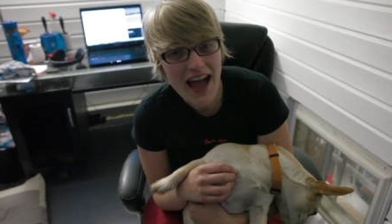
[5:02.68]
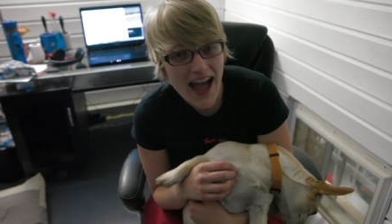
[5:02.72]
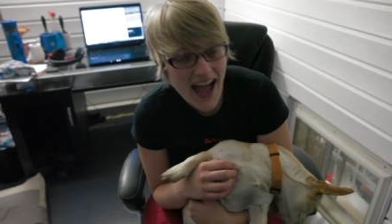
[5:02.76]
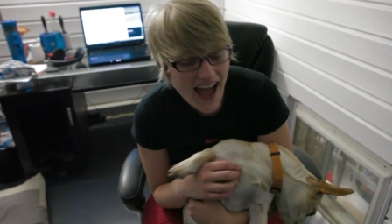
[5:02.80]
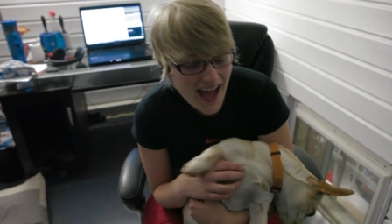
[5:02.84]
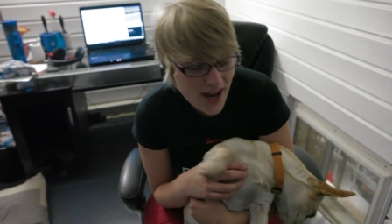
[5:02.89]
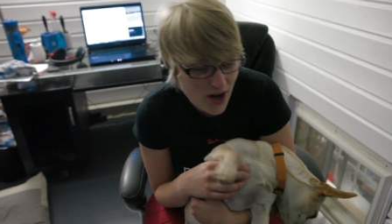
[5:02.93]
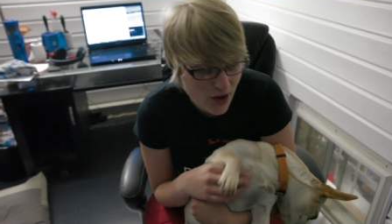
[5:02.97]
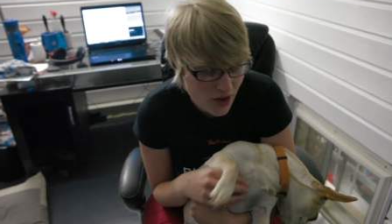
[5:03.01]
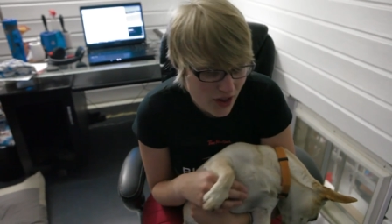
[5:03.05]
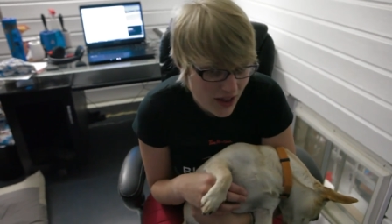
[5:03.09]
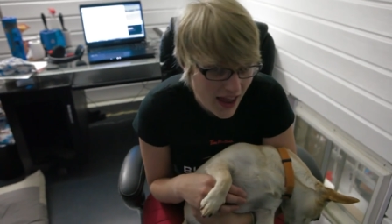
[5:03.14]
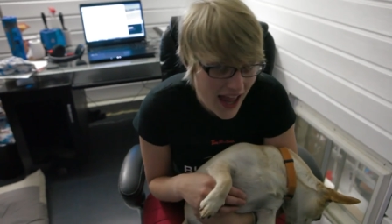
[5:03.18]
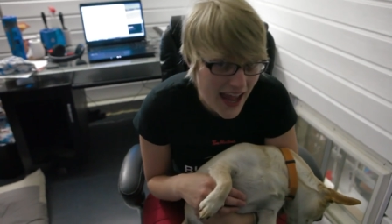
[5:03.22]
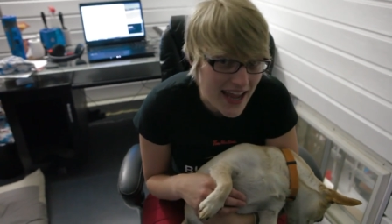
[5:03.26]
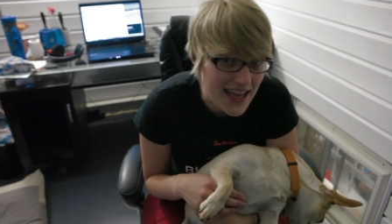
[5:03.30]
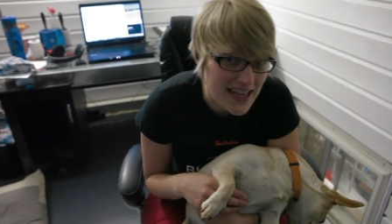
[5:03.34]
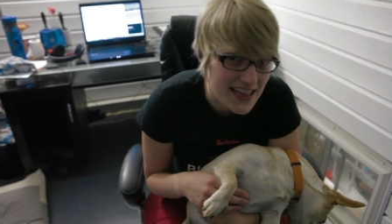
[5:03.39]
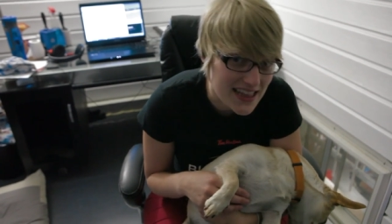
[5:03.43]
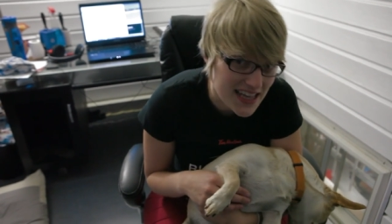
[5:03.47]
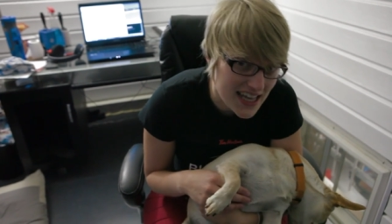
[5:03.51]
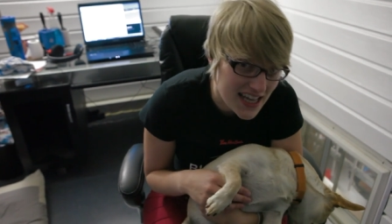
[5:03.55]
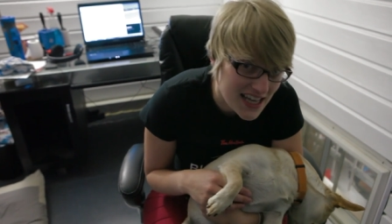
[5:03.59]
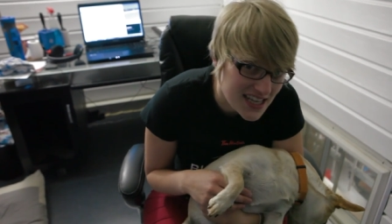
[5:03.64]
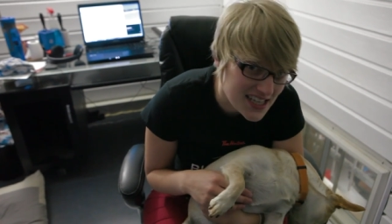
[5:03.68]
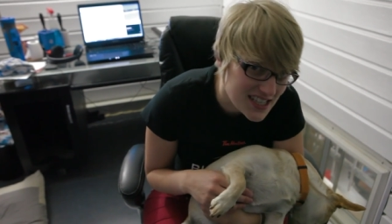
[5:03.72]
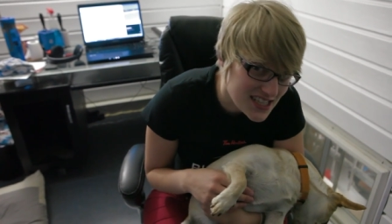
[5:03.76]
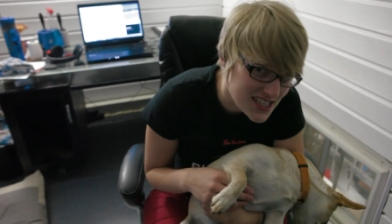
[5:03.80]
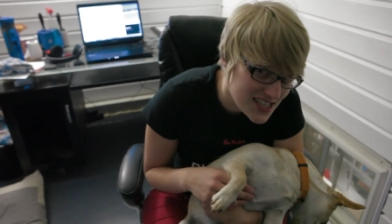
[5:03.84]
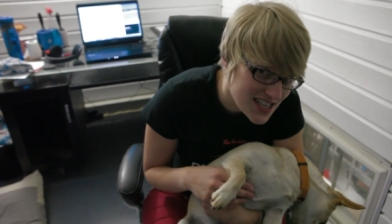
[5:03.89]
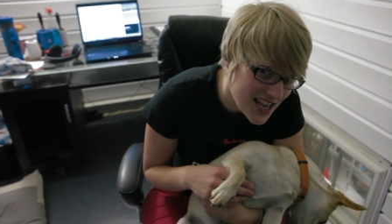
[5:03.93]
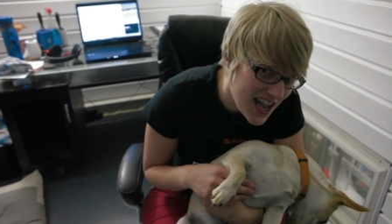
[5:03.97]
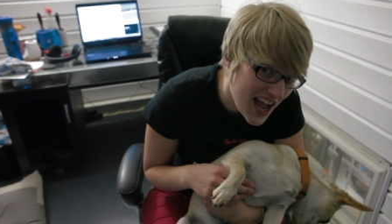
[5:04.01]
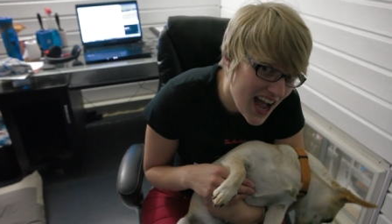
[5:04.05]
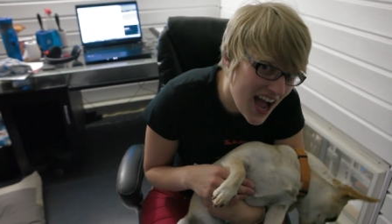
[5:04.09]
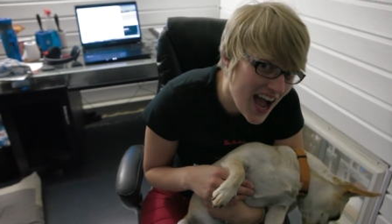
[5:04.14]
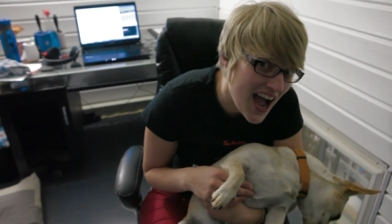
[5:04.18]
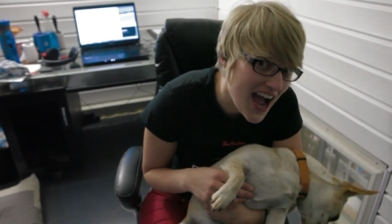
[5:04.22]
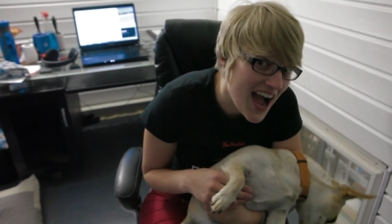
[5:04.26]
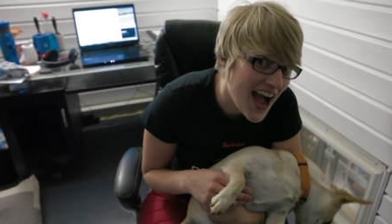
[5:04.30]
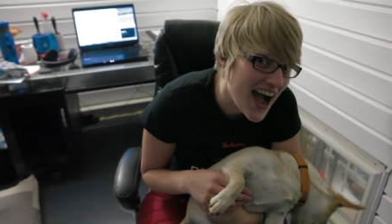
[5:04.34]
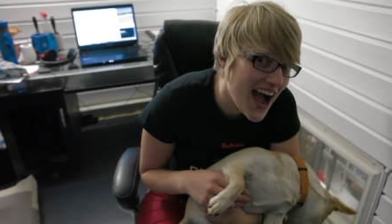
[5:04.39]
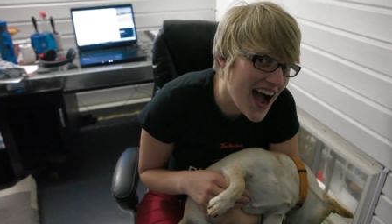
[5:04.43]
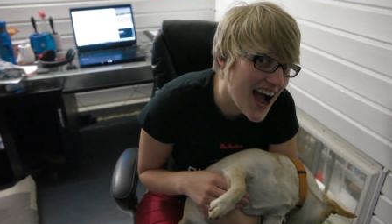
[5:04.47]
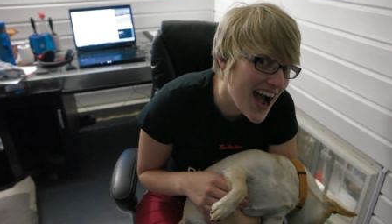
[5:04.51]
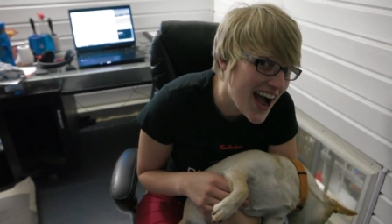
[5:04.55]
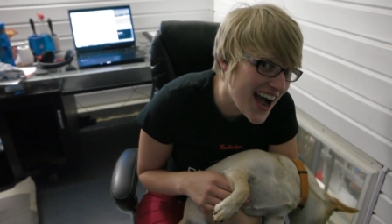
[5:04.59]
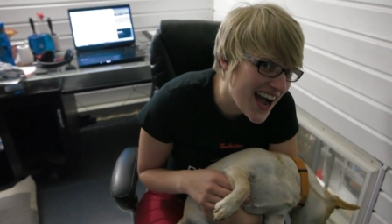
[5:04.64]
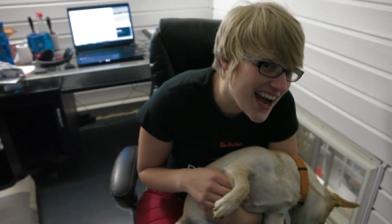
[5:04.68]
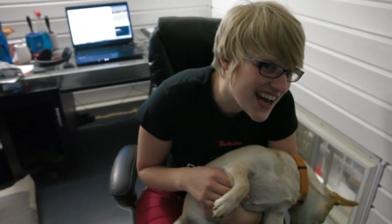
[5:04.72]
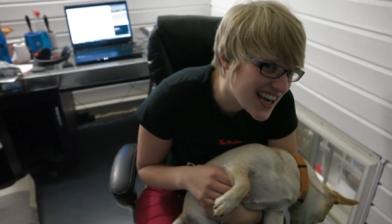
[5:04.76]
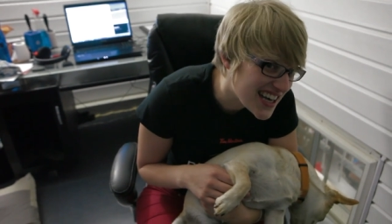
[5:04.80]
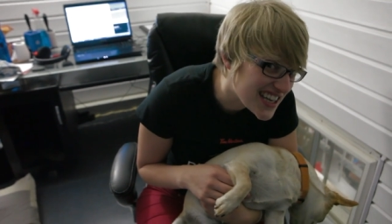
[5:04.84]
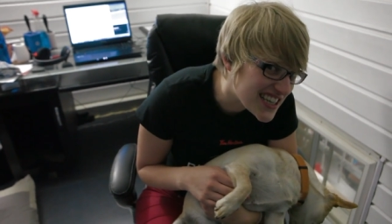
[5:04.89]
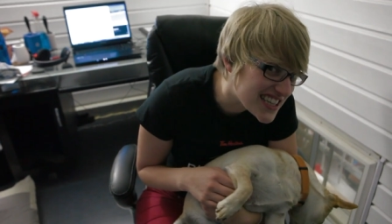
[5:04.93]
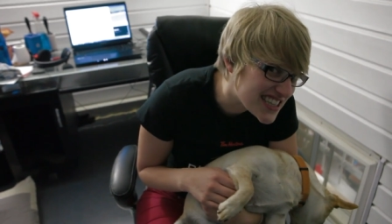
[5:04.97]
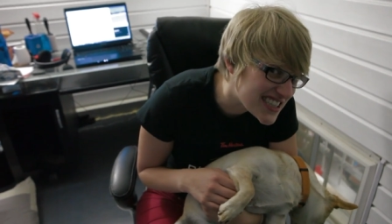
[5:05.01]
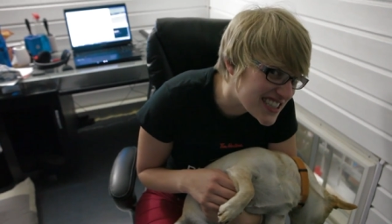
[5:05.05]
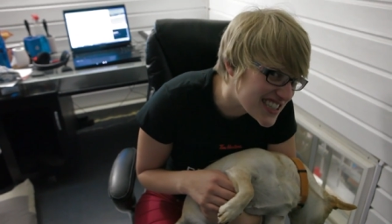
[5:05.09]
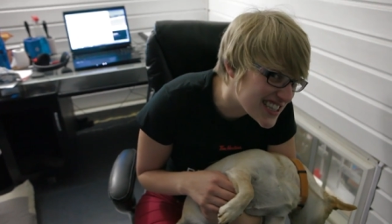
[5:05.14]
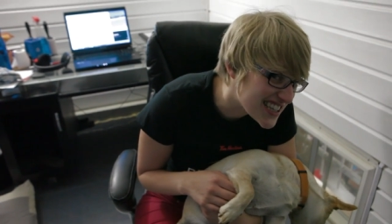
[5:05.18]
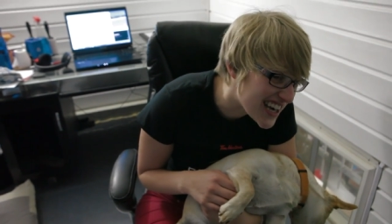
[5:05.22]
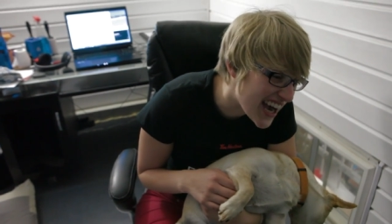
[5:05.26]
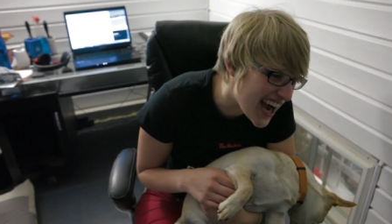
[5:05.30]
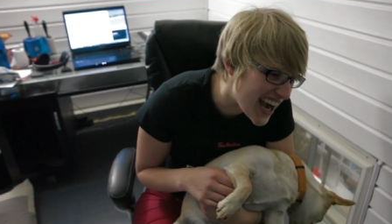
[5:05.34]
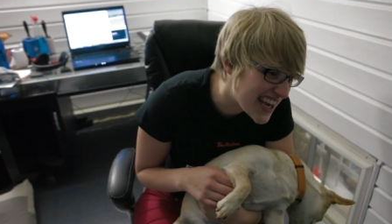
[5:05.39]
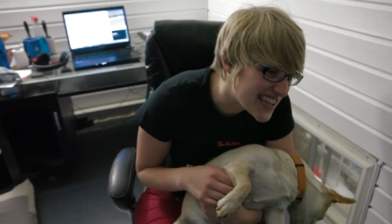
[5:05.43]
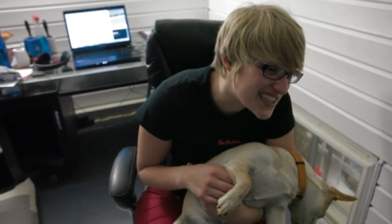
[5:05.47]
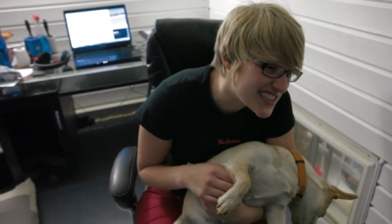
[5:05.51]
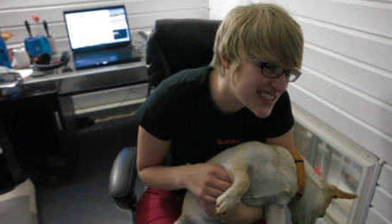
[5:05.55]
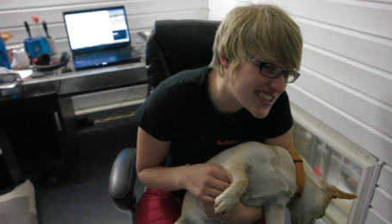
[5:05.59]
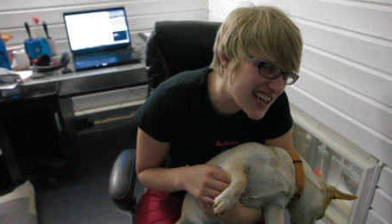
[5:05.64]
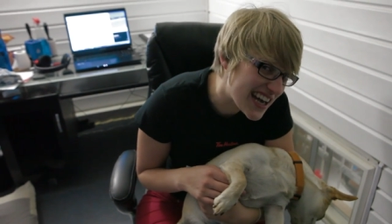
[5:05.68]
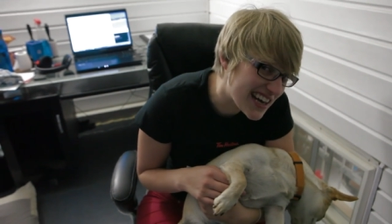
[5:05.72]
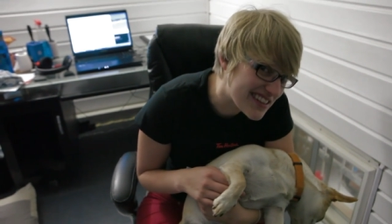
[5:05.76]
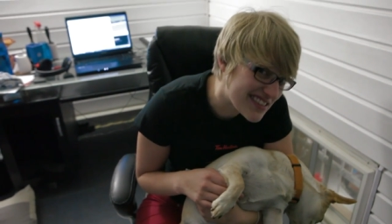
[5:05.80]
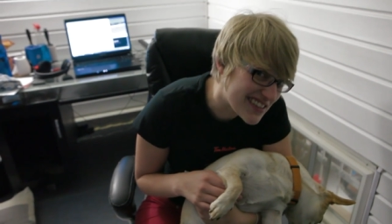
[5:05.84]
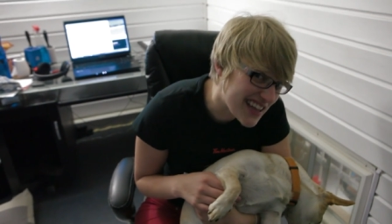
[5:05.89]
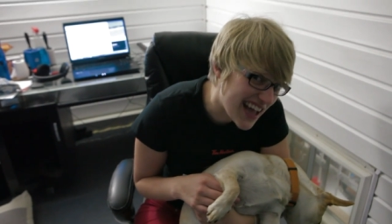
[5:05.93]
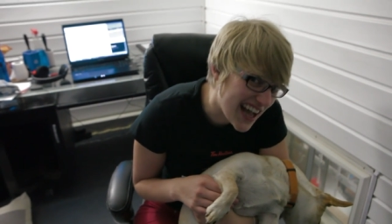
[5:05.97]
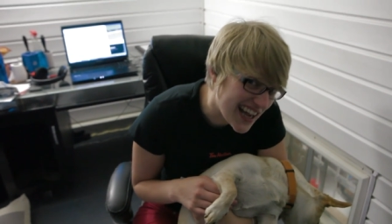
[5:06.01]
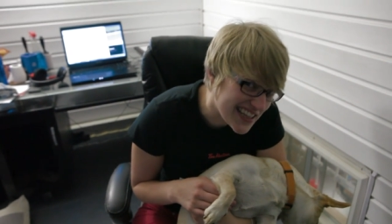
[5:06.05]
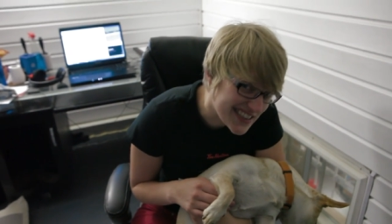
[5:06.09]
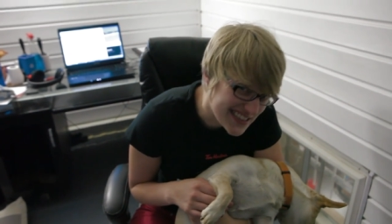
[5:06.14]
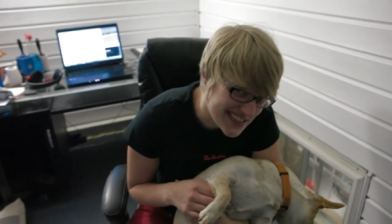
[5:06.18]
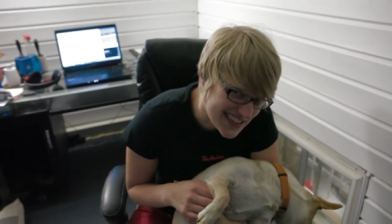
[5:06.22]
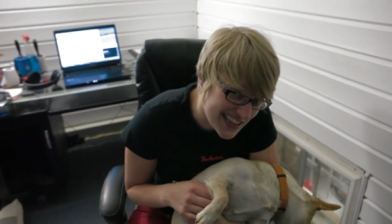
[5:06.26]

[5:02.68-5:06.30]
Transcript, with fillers: I don't like this. Ah. Uh, I don't like